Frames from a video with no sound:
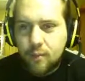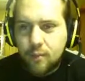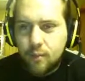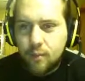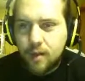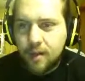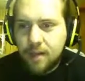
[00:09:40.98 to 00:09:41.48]

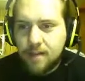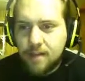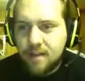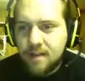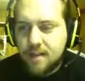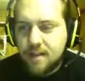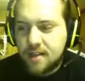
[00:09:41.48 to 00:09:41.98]
running up the
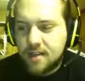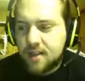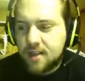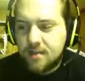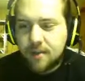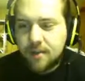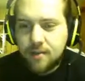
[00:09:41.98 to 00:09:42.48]
stairs
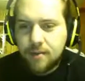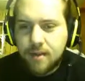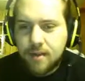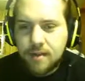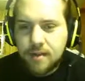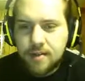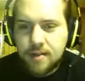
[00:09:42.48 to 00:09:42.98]
and running
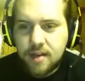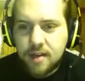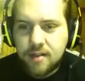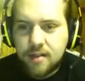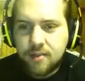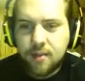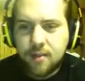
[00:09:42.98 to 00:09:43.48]
down the stairs
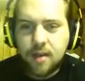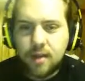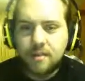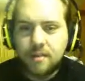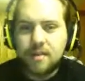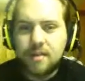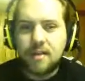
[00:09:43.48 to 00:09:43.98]
and walking up
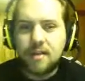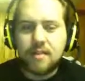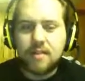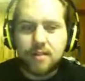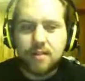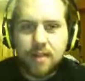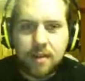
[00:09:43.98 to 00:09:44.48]
the stairs
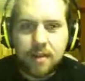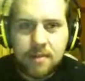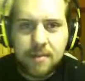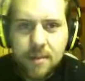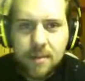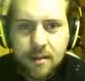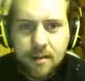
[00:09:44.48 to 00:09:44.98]
and running up the
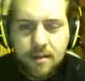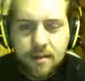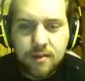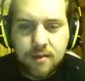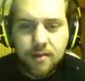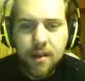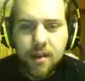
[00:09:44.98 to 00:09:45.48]
stairs
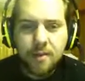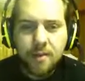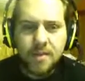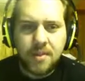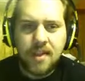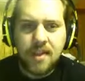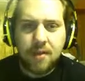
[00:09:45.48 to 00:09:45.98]
and running up the
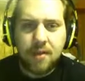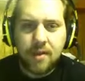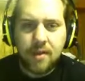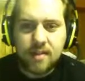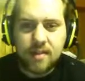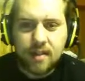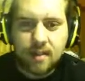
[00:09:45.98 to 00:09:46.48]
sideways
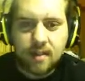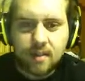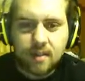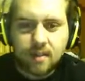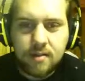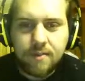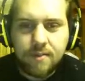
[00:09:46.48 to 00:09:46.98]

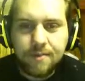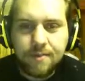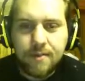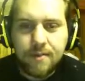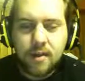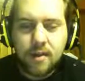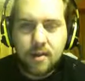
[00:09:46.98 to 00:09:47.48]
stairs.
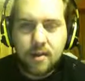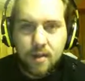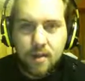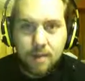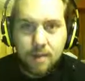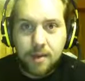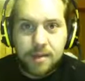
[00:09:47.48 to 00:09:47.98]

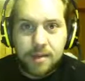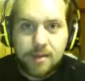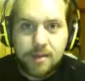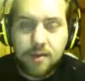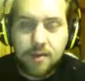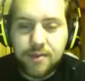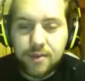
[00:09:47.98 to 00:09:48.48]
Anybody gets that
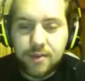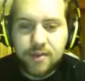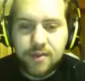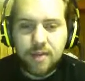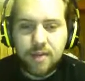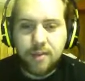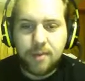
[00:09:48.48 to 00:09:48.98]
reference, you're a
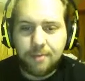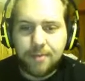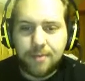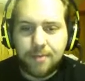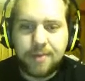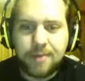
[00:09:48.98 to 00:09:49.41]
champion, but...